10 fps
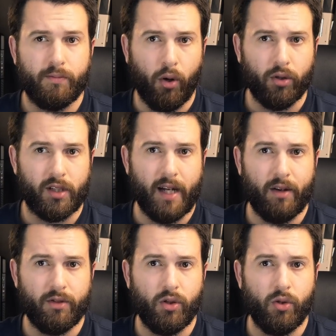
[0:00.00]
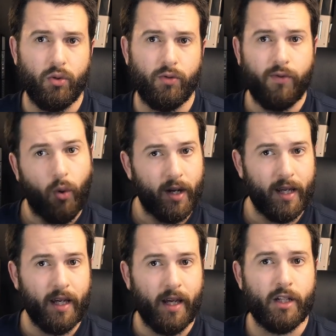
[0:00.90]
bolts down to
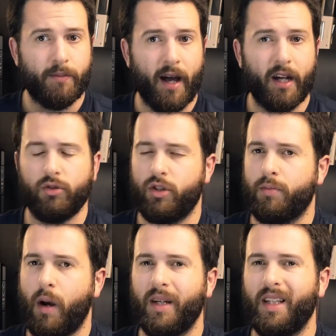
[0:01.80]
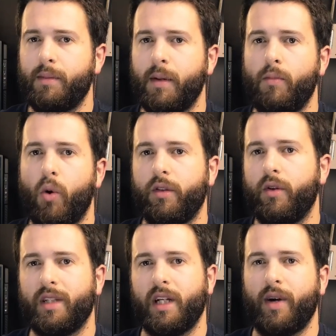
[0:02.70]
40 inch pounds, which is probably a little bit more
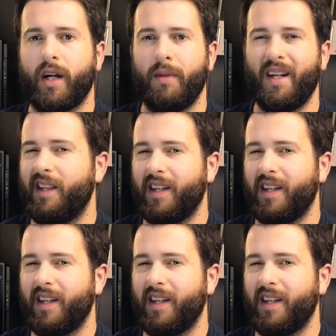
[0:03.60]
than what they recommend.